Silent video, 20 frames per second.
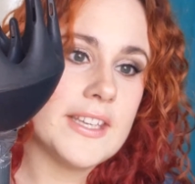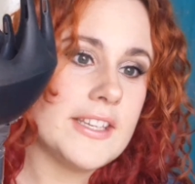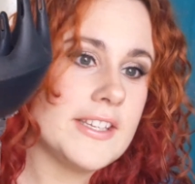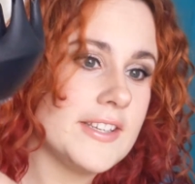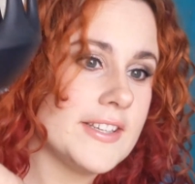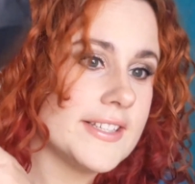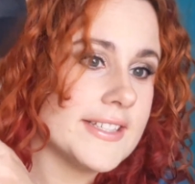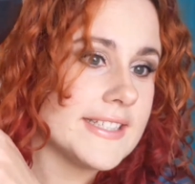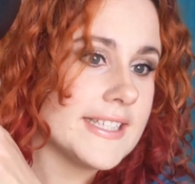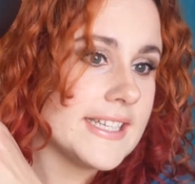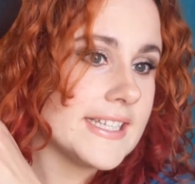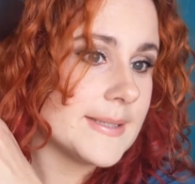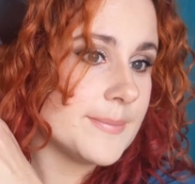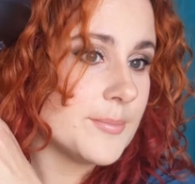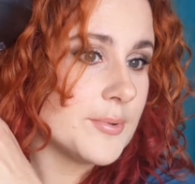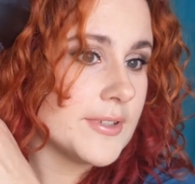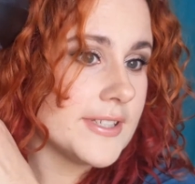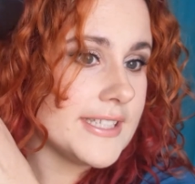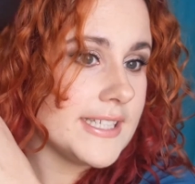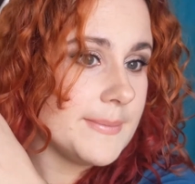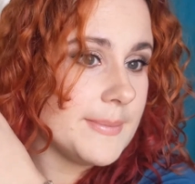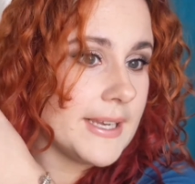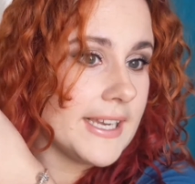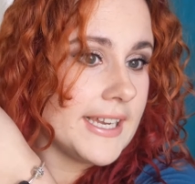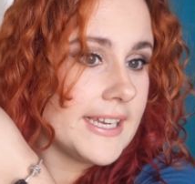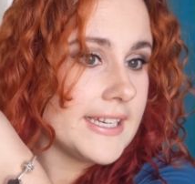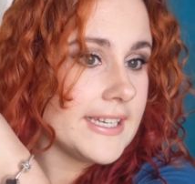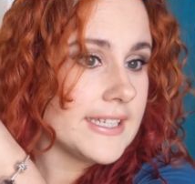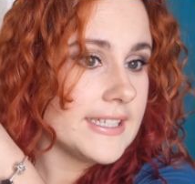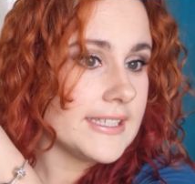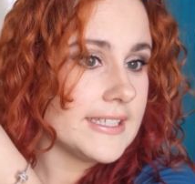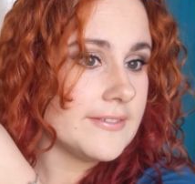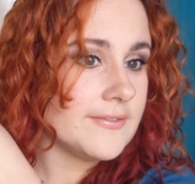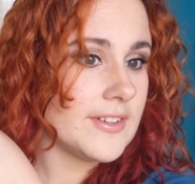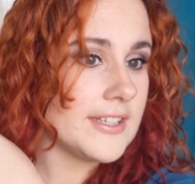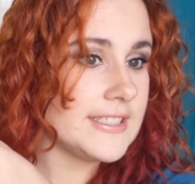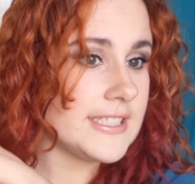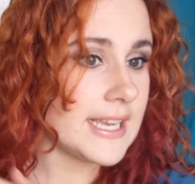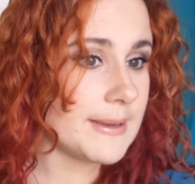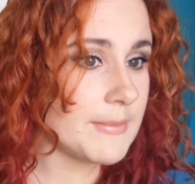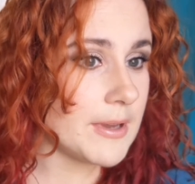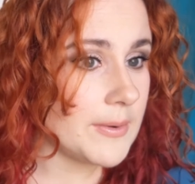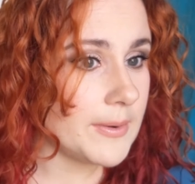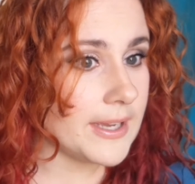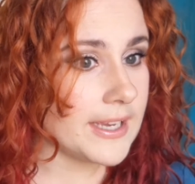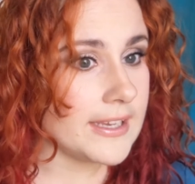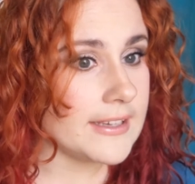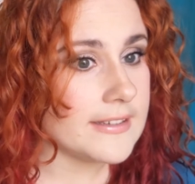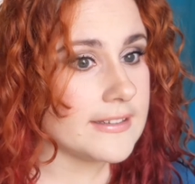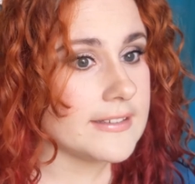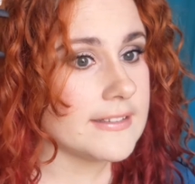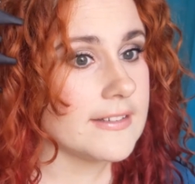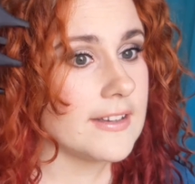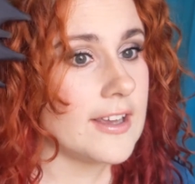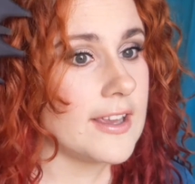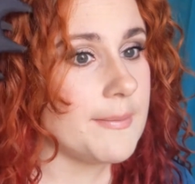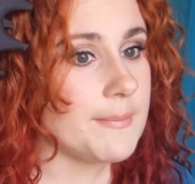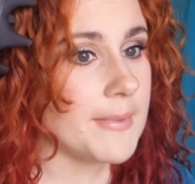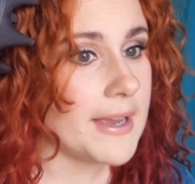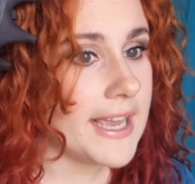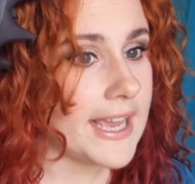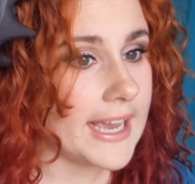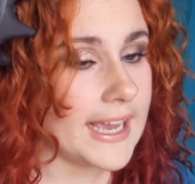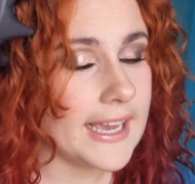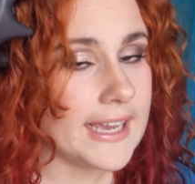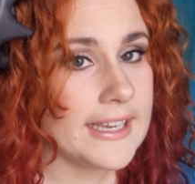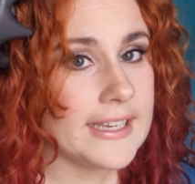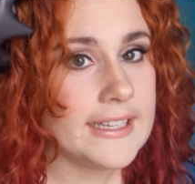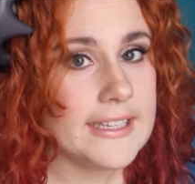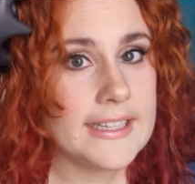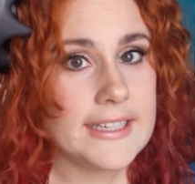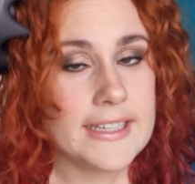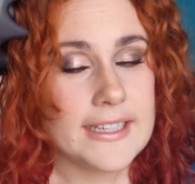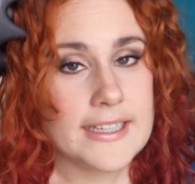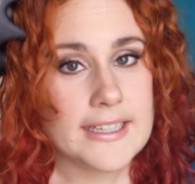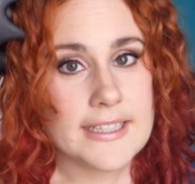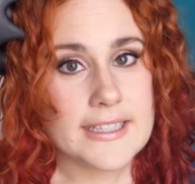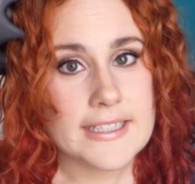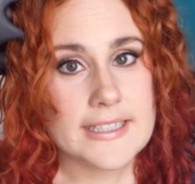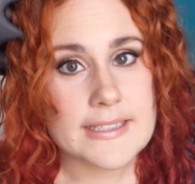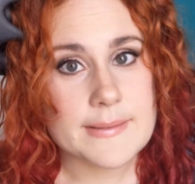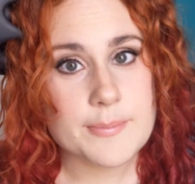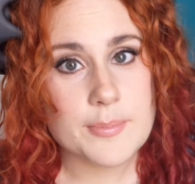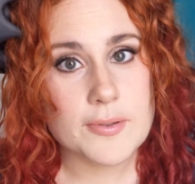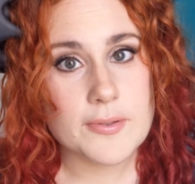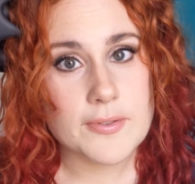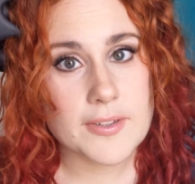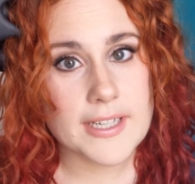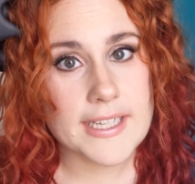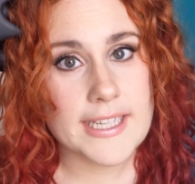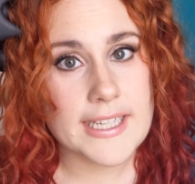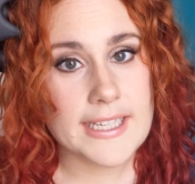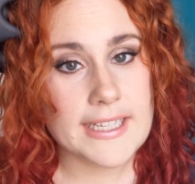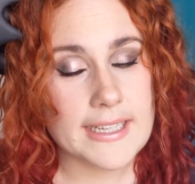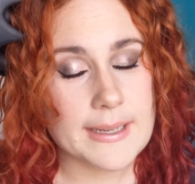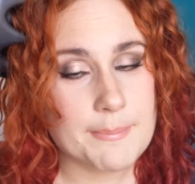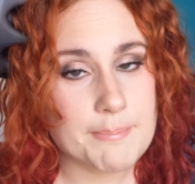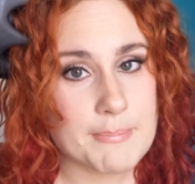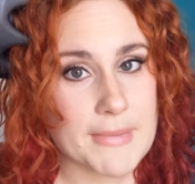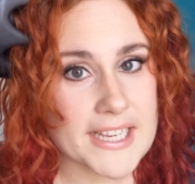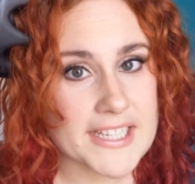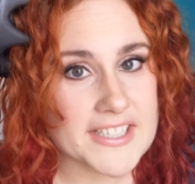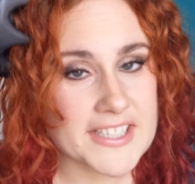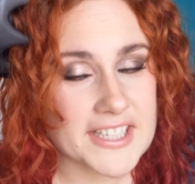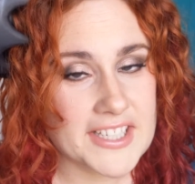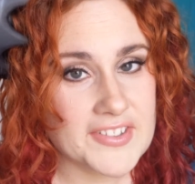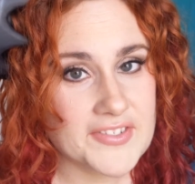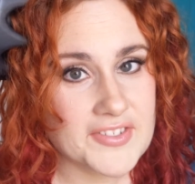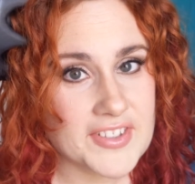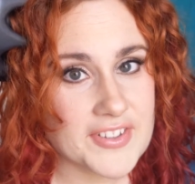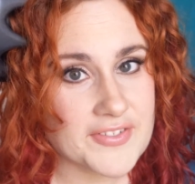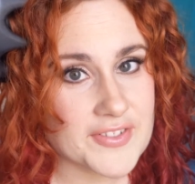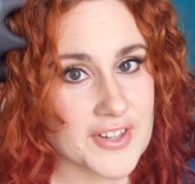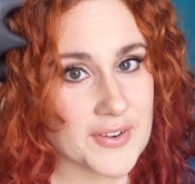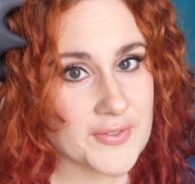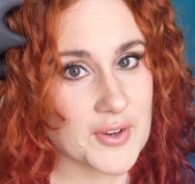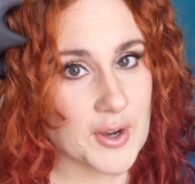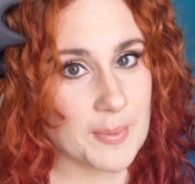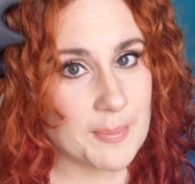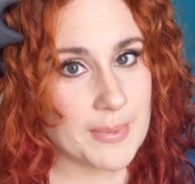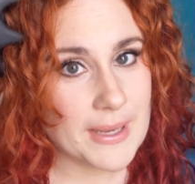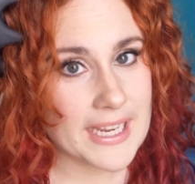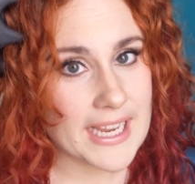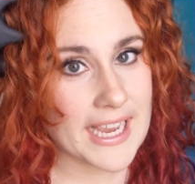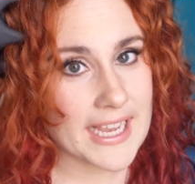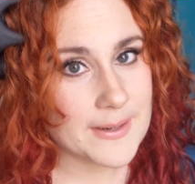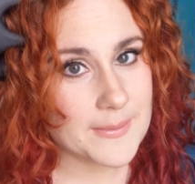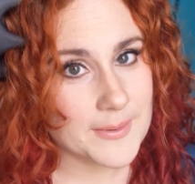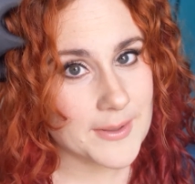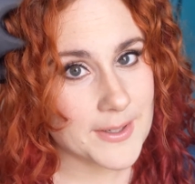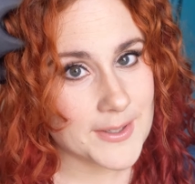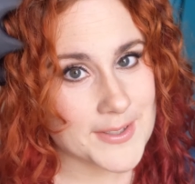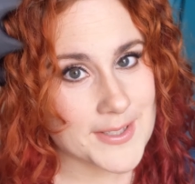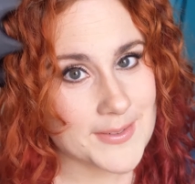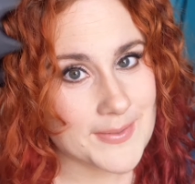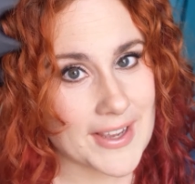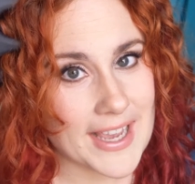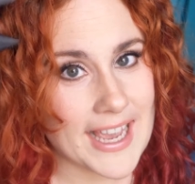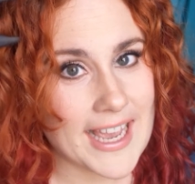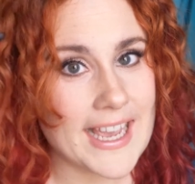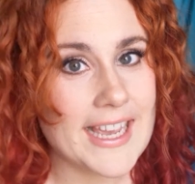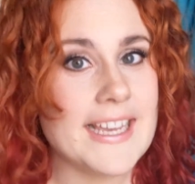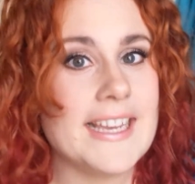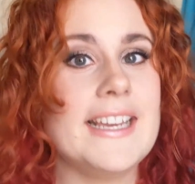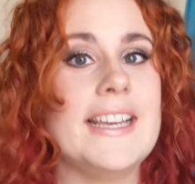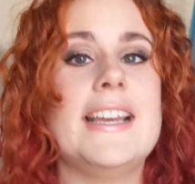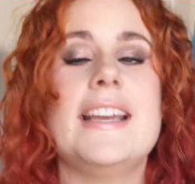You can see it's pretty big. If I demo it in my hair, it's pretty massive given I've got a big head with lots of hair.